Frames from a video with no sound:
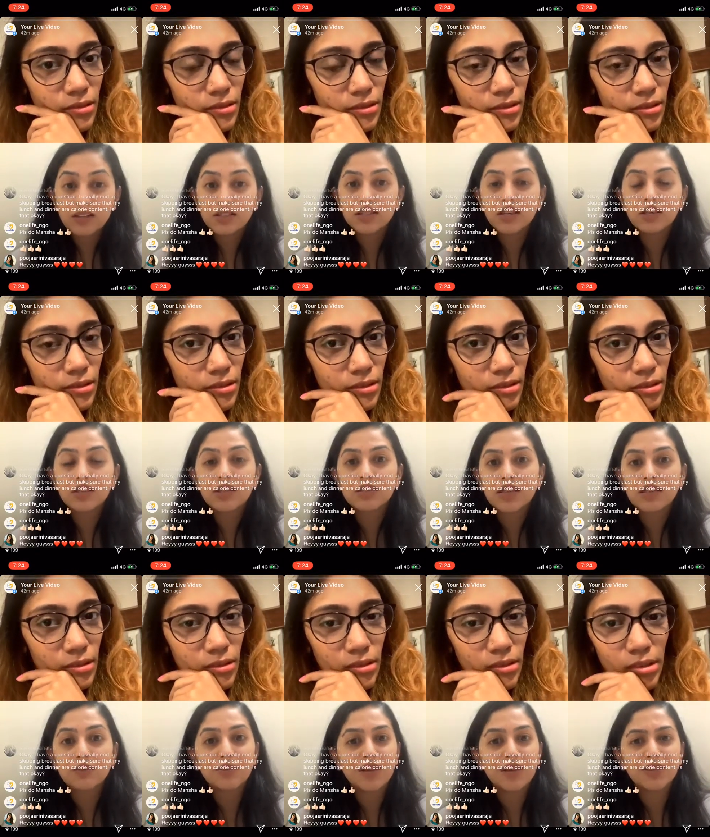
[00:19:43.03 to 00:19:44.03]
Speaker 1: this as a
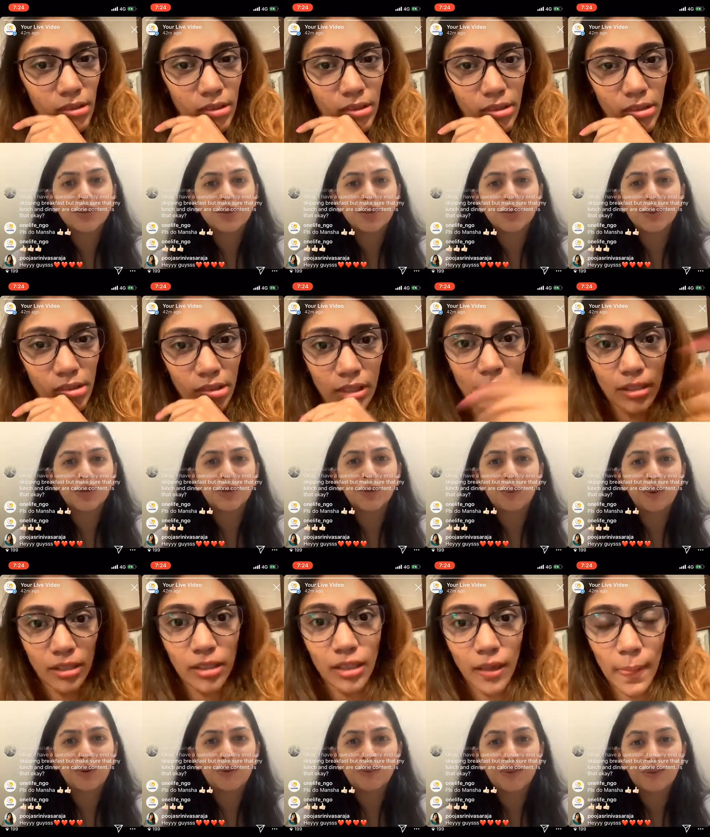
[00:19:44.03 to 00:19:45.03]
blessing because we don't know if we're
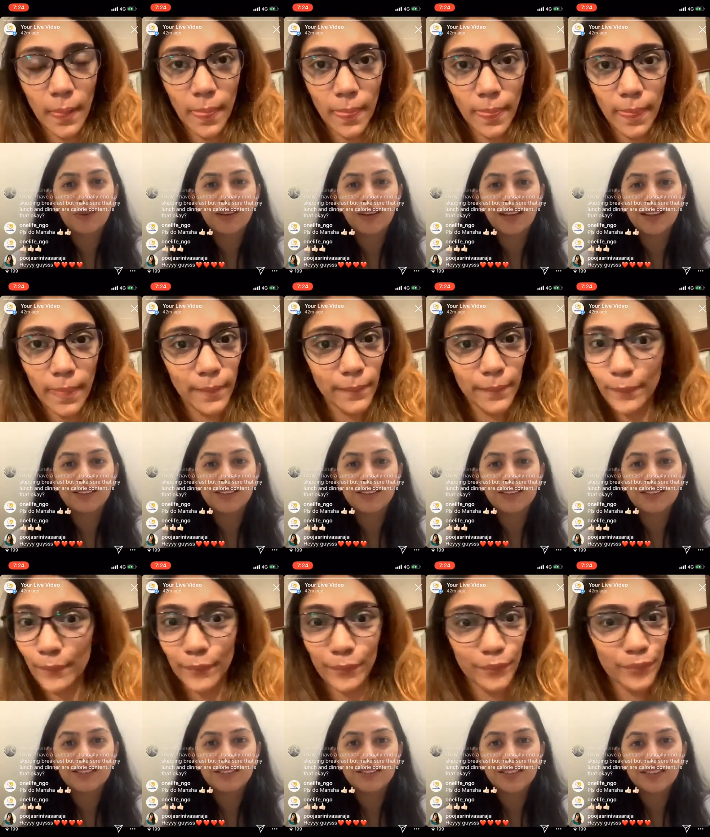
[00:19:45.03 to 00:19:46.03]
going to get this
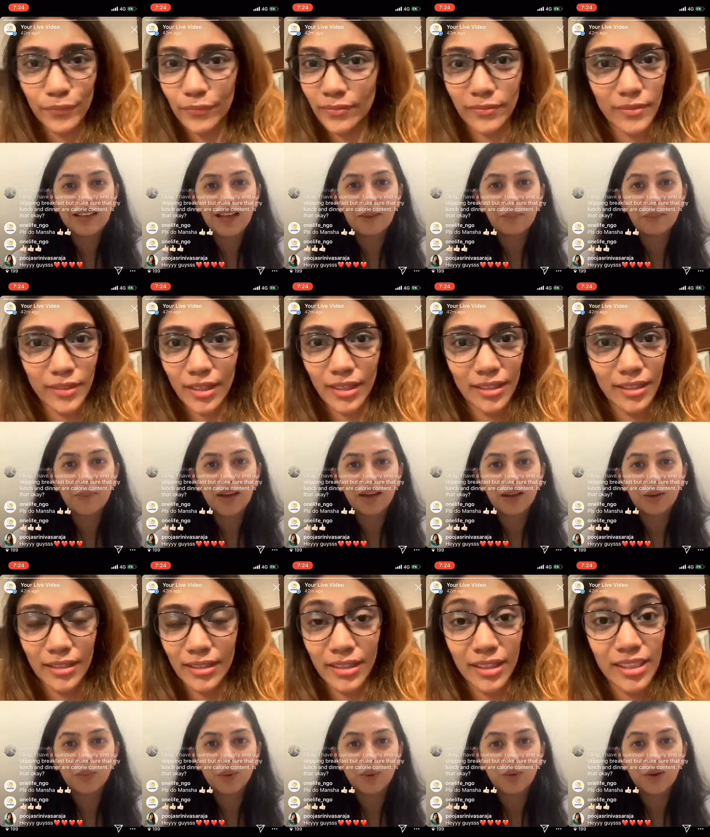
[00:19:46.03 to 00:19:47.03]
time back and we don't
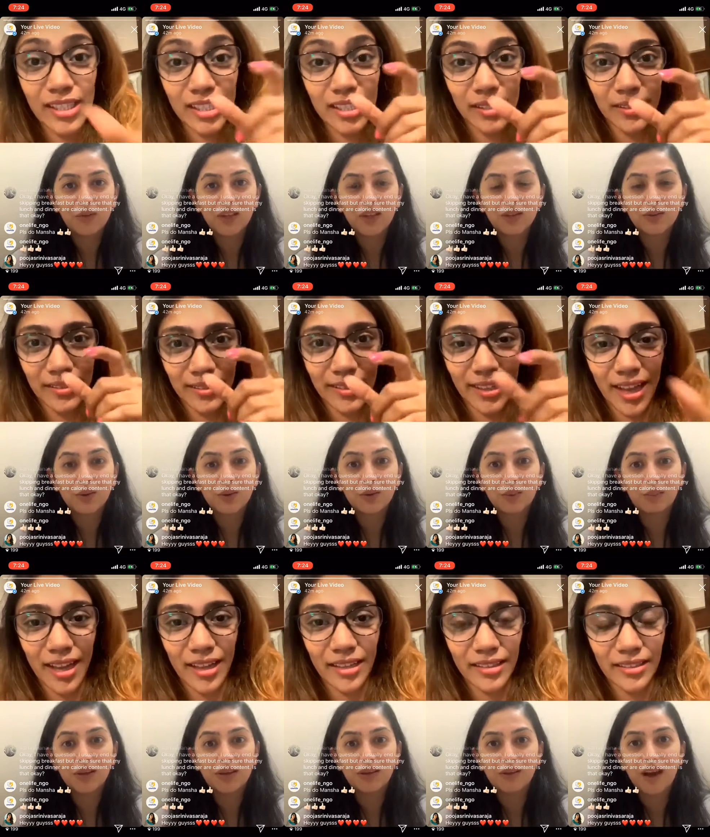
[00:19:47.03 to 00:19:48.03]
this, have things are going yeah, to be
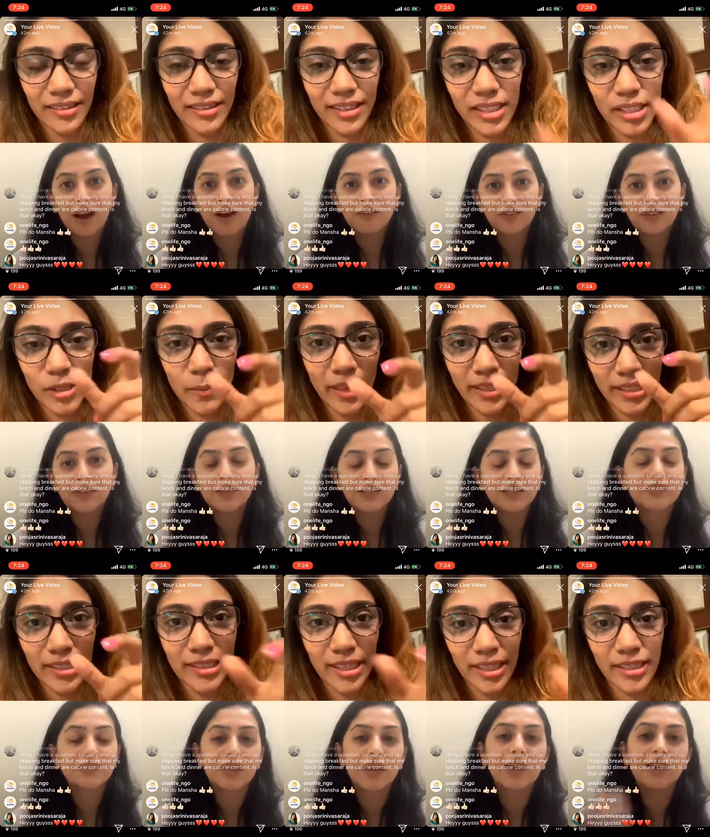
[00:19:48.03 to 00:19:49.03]
out. Um, these many yeah.
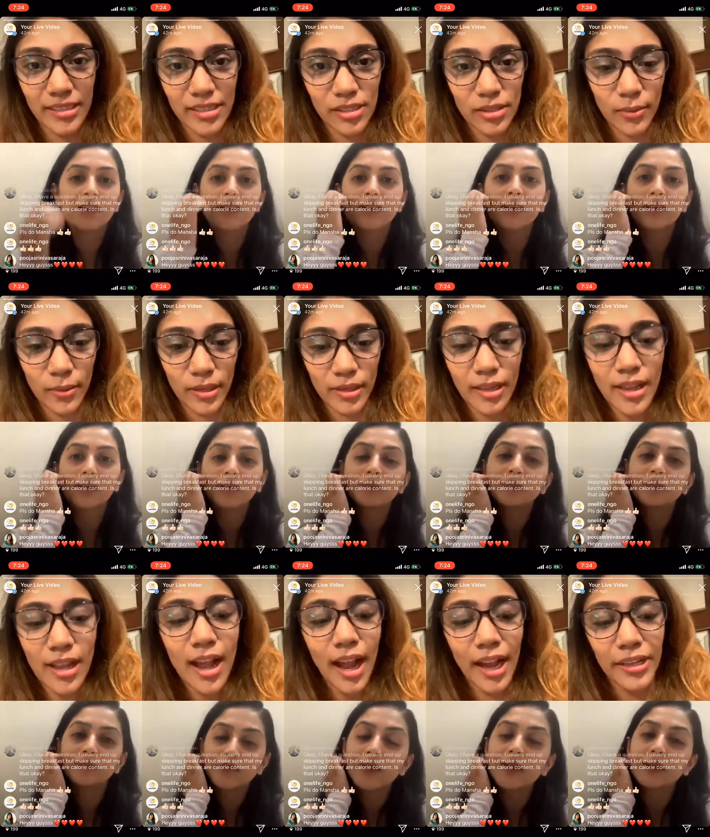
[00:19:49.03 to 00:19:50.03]
days
Speaker 2: as well. Mm-hmm. I
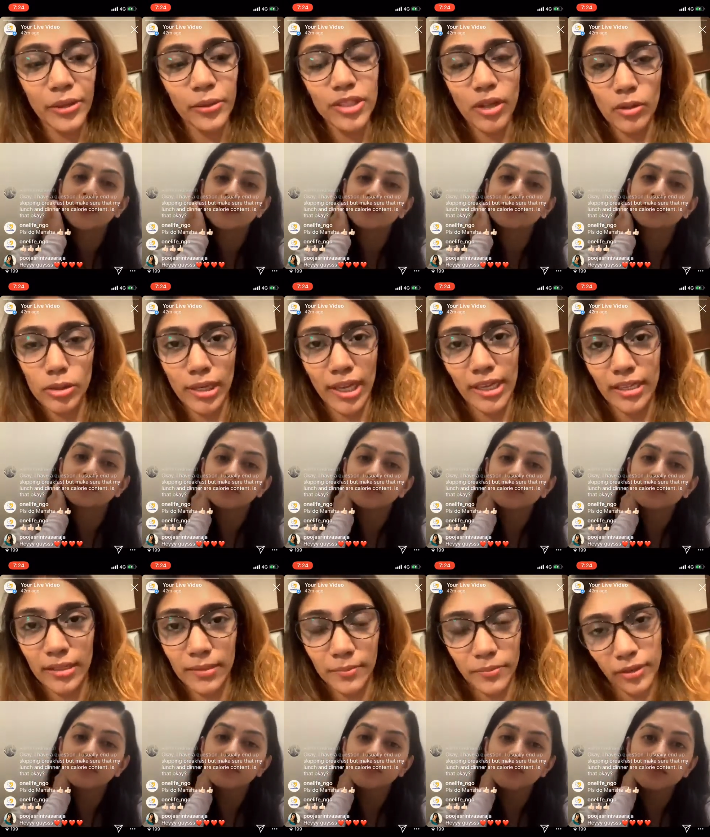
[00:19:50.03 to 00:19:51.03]
know it's also like uh,
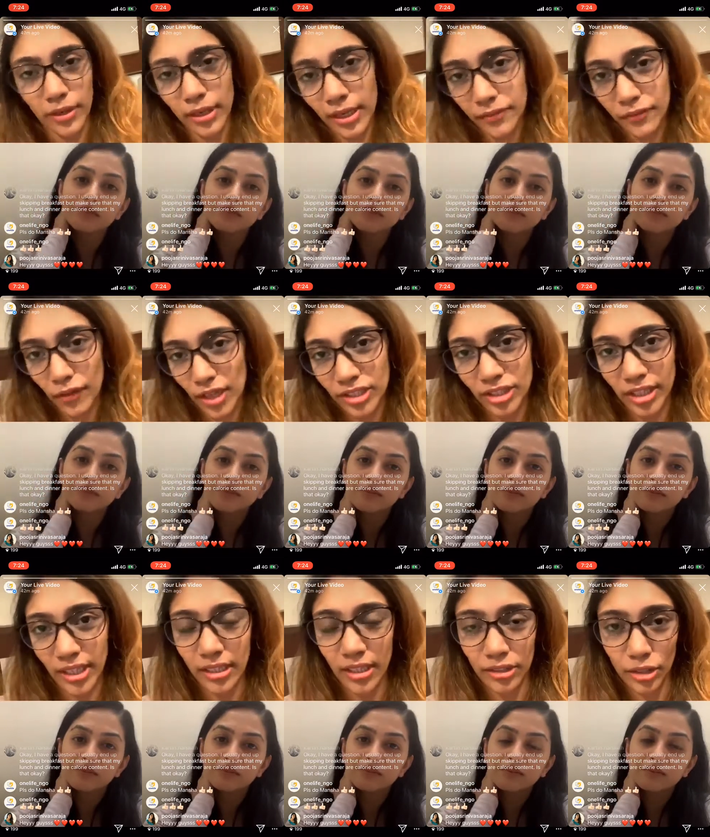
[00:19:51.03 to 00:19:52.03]
like frustrating that
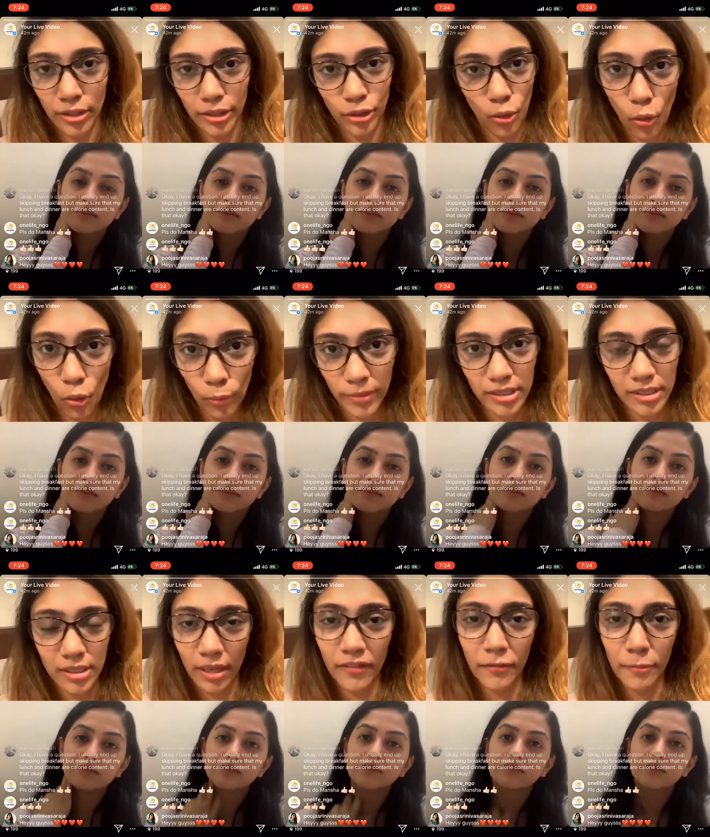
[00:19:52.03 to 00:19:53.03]
you're at home and stuff,
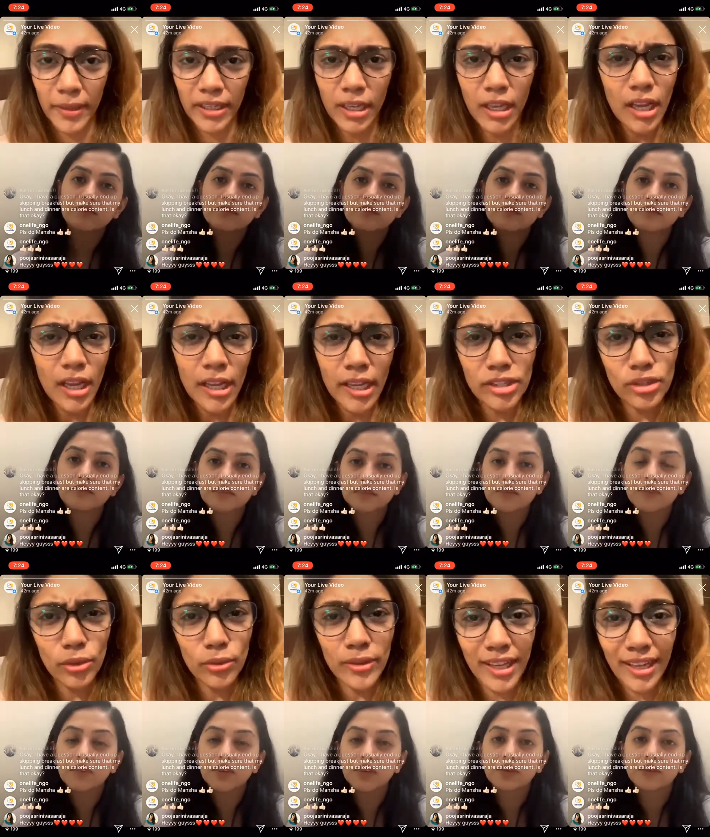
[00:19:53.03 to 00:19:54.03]
but it's hmm.
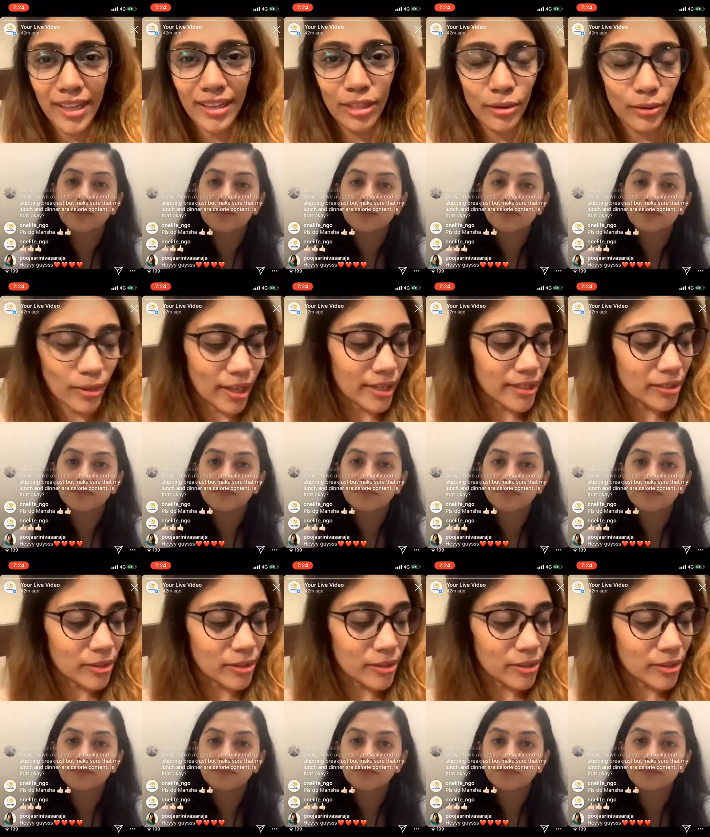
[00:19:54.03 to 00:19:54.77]
okay though. Like you know,